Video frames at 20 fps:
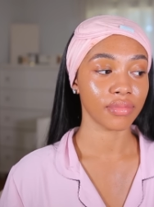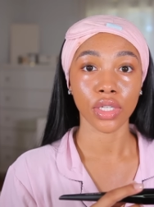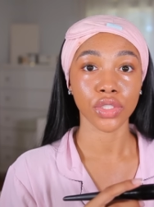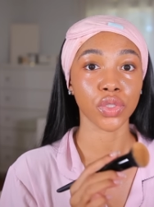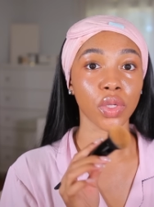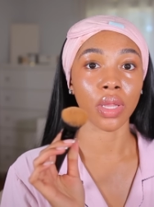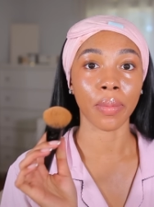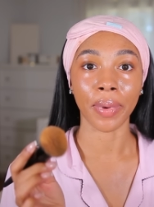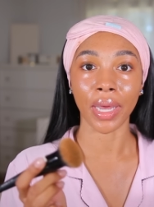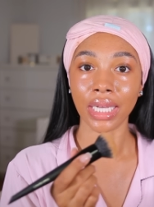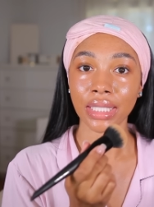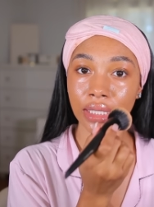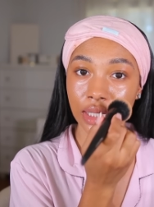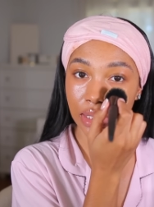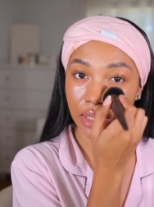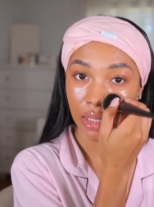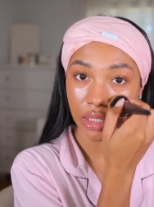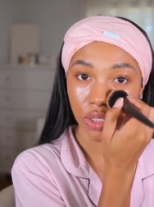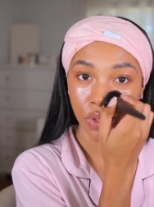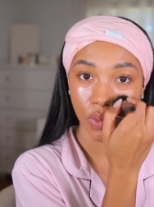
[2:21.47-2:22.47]
So, the best
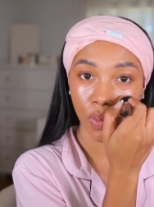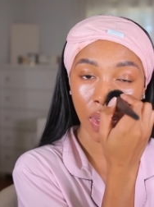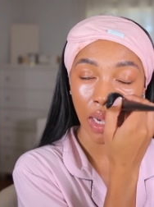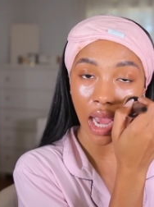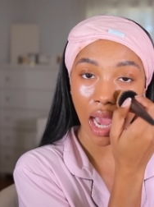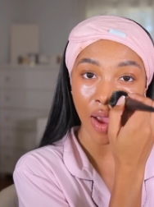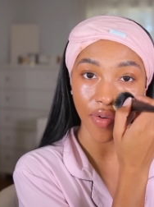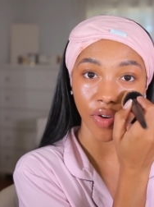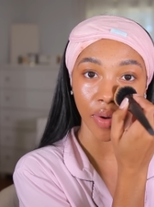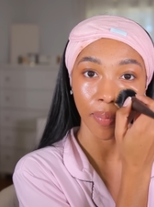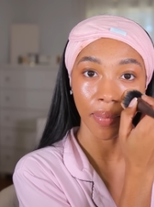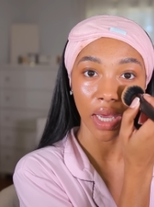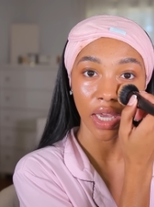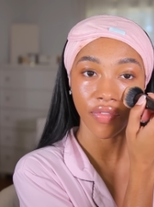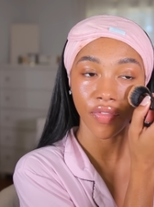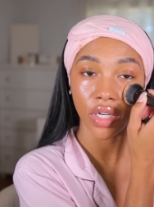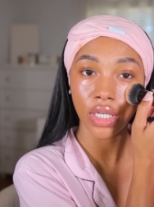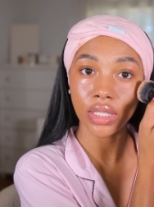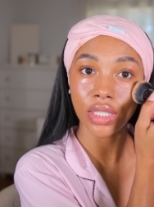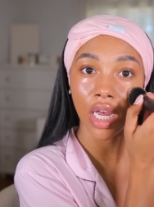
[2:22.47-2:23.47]
decision you could ever
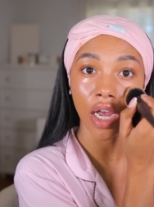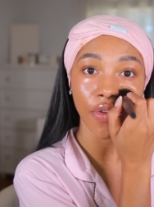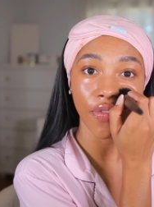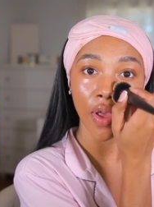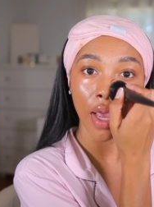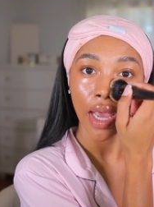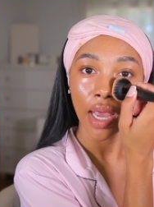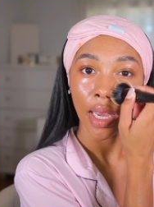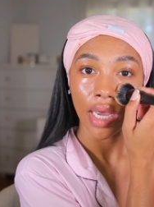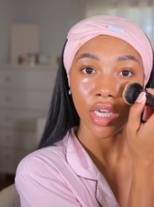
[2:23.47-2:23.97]
make for yourself